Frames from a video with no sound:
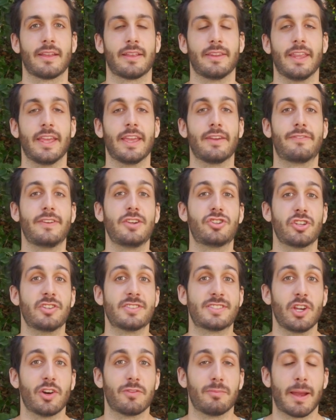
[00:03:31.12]
the
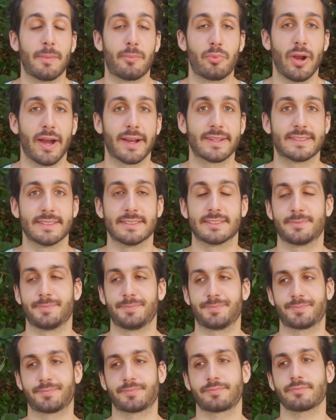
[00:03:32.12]
efficiency of my practice.
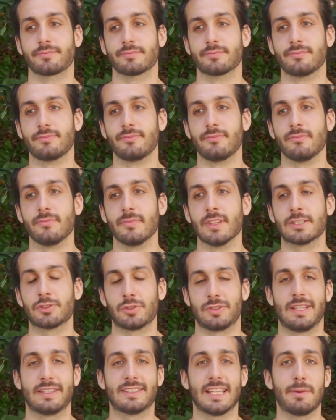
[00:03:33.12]

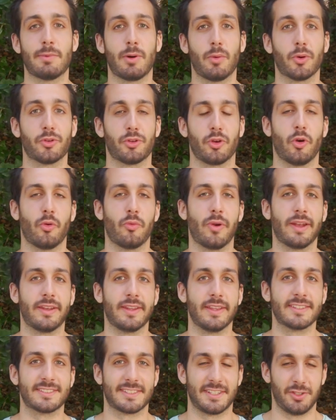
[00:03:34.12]
So at that time I was
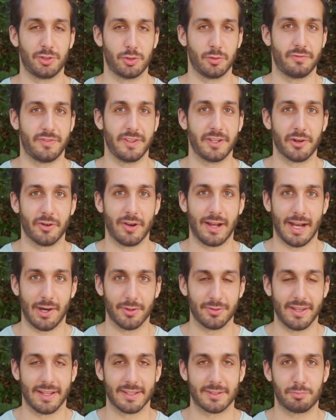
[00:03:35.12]
already starting to figure
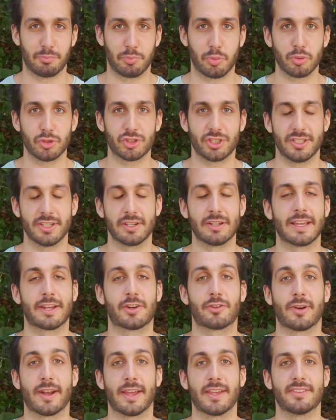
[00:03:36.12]
out that pushing like
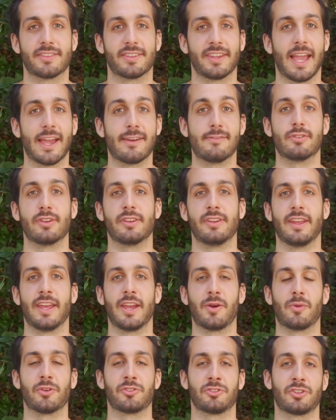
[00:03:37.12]
crazy every
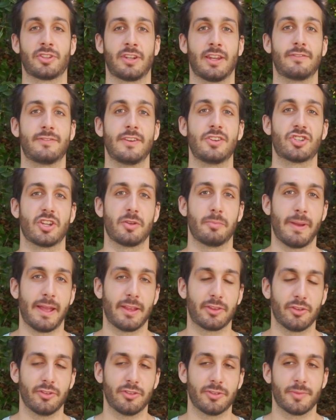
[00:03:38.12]
day was not an efficient
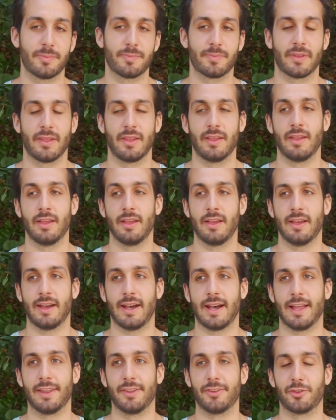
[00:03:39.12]
method,
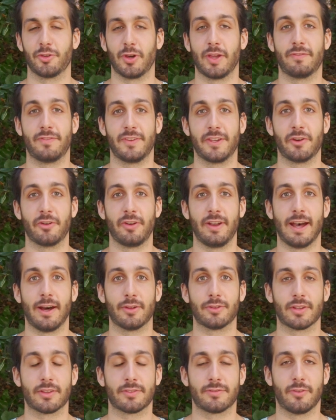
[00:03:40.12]
and so I figured
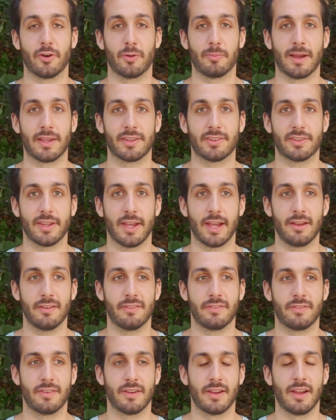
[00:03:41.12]
out that for
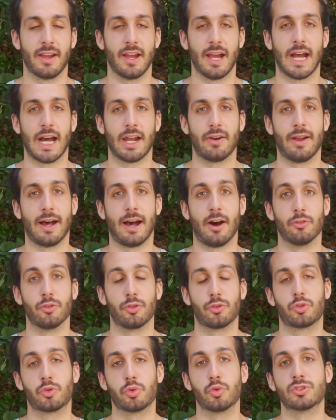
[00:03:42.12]
myself around
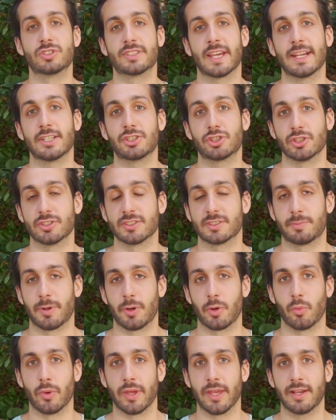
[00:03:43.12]
2 sessions
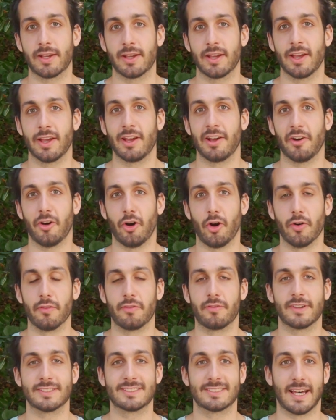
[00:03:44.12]
per week
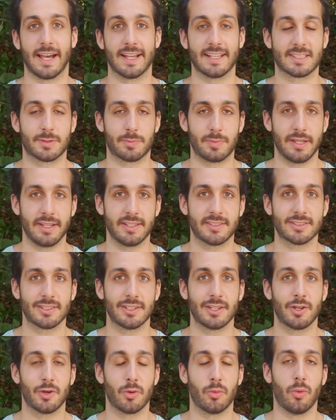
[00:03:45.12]
of side splits
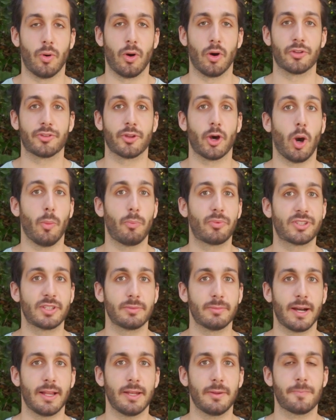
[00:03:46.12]
was
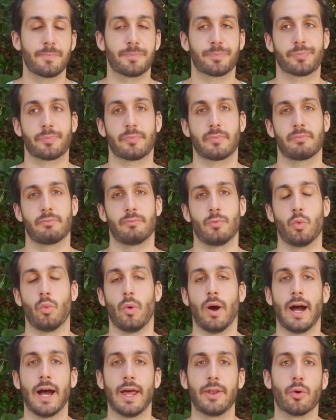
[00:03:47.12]
optimal.
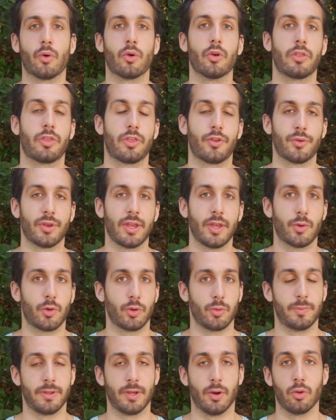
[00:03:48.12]
1 or 3
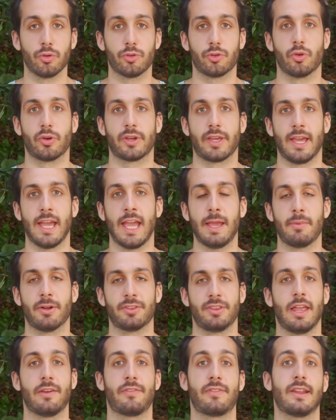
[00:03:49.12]
could be also okay,
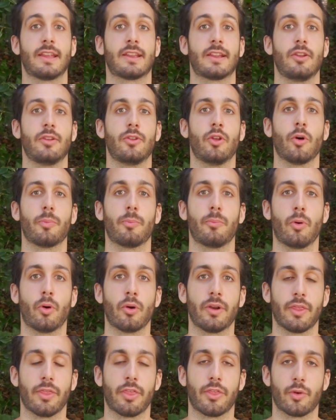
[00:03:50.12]
but definitely not
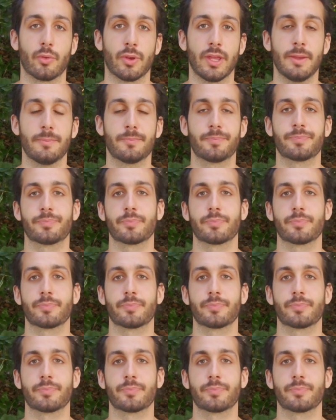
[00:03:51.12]
more than 3.